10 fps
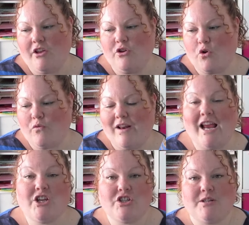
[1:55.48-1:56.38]
your
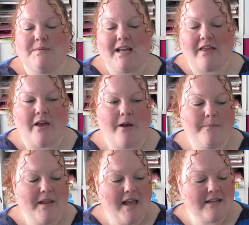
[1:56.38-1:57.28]
relationship together.
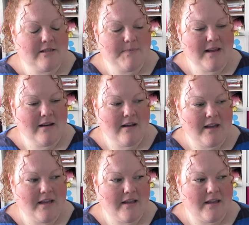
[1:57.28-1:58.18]
It's a bit
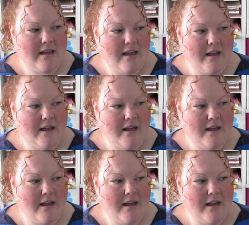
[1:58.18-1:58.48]
like...